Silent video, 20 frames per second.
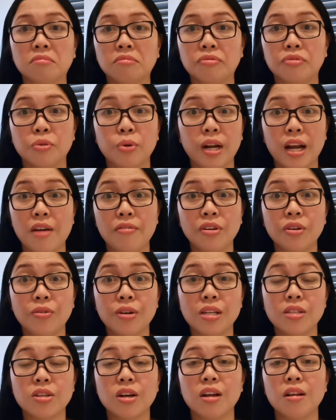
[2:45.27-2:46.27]
for whatever
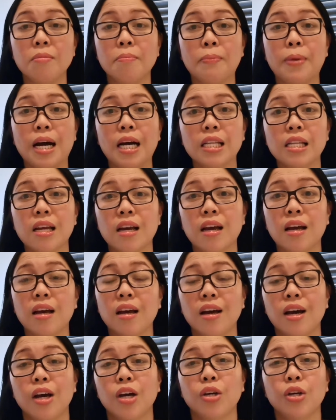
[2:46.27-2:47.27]
reason. But
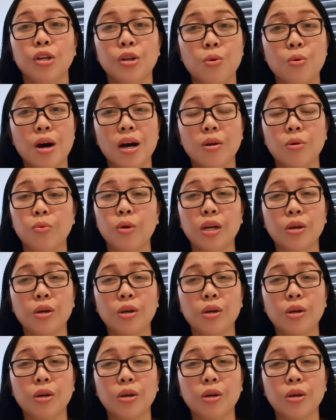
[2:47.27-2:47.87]
you know what?